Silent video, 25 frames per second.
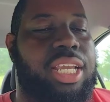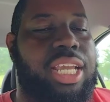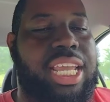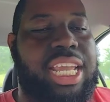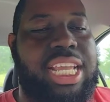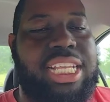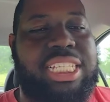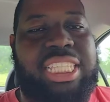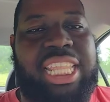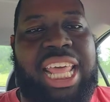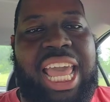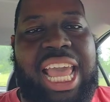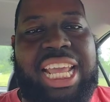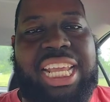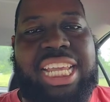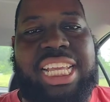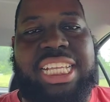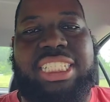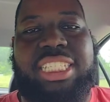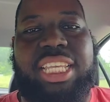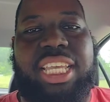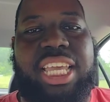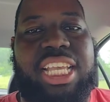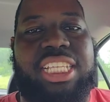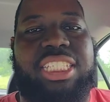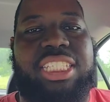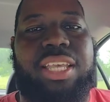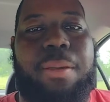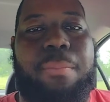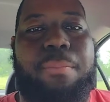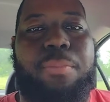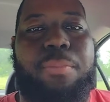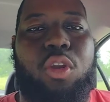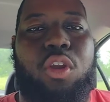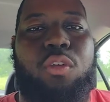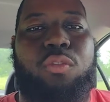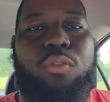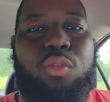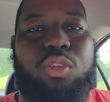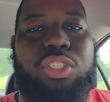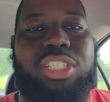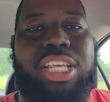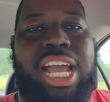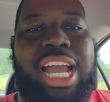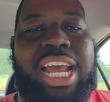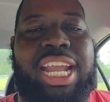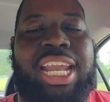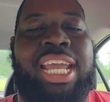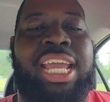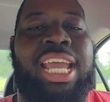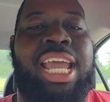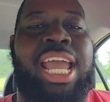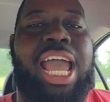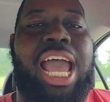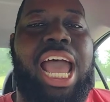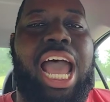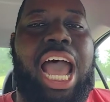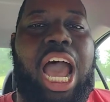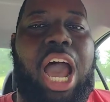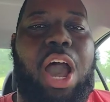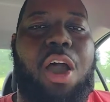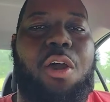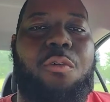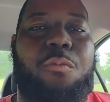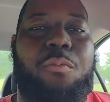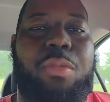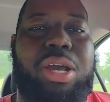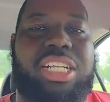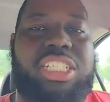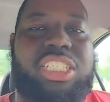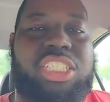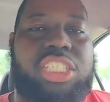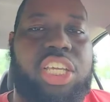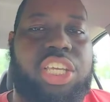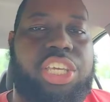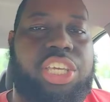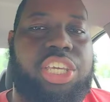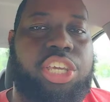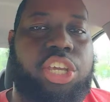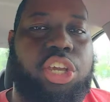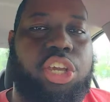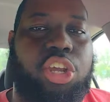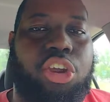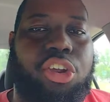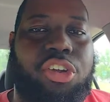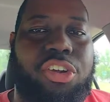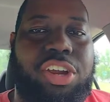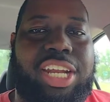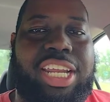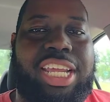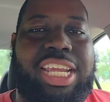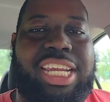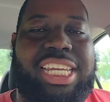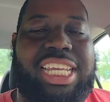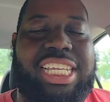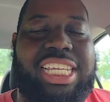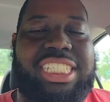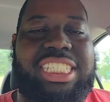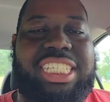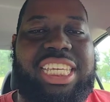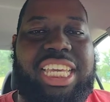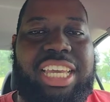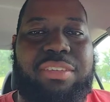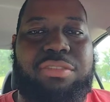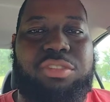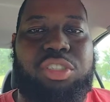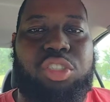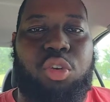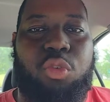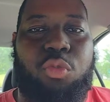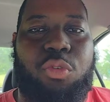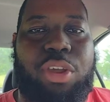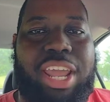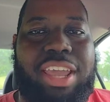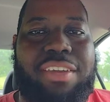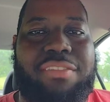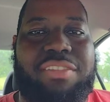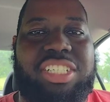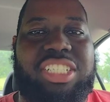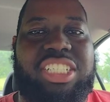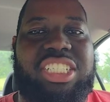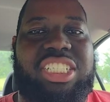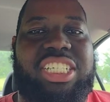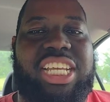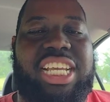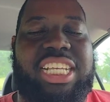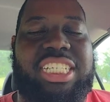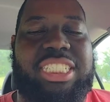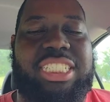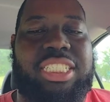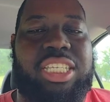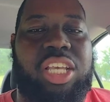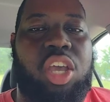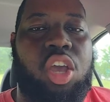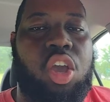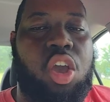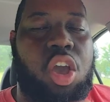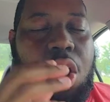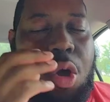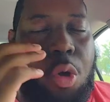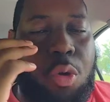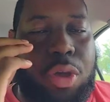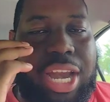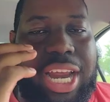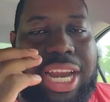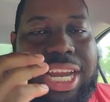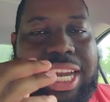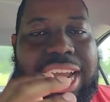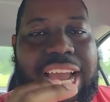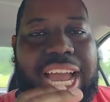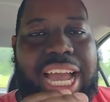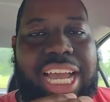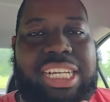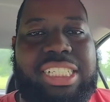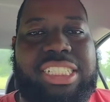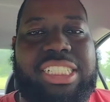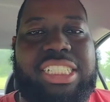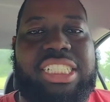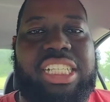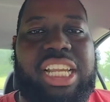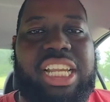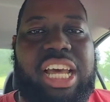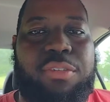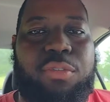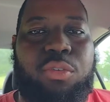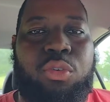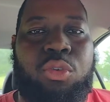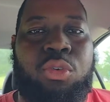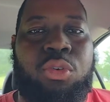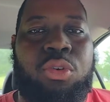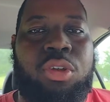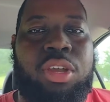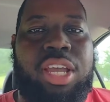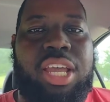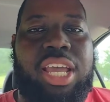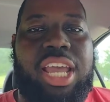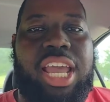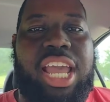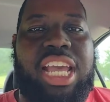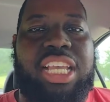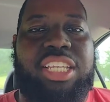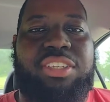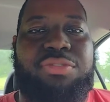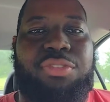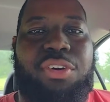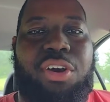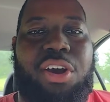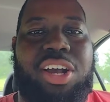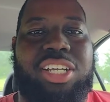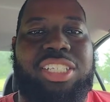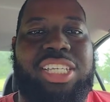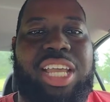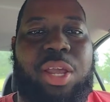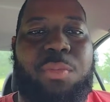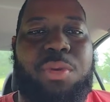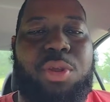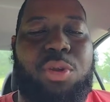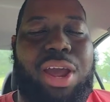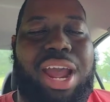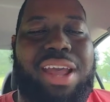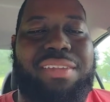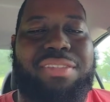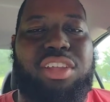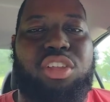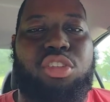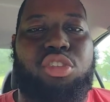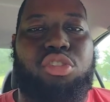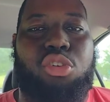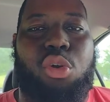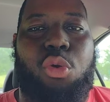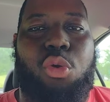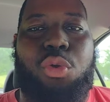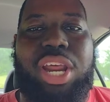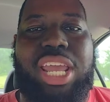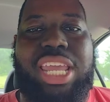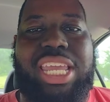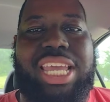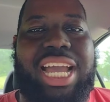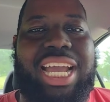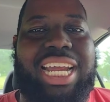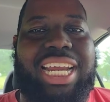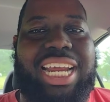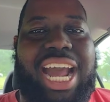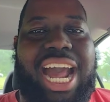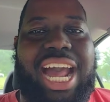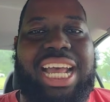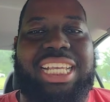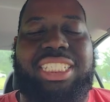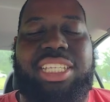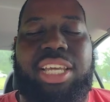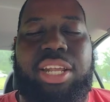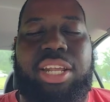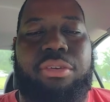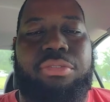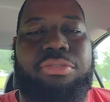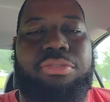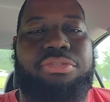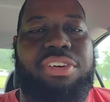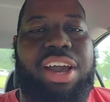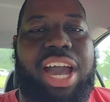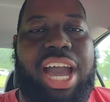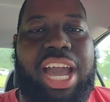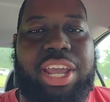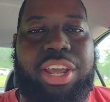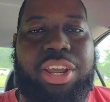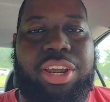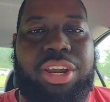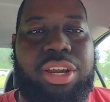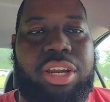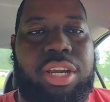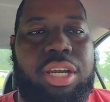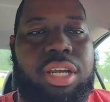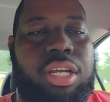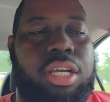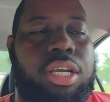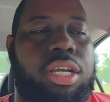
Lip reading: It's a beautiful signing. How much security this gives the Ravens just on a conscious level, as far as like we don't have to throw the young guys to the fire.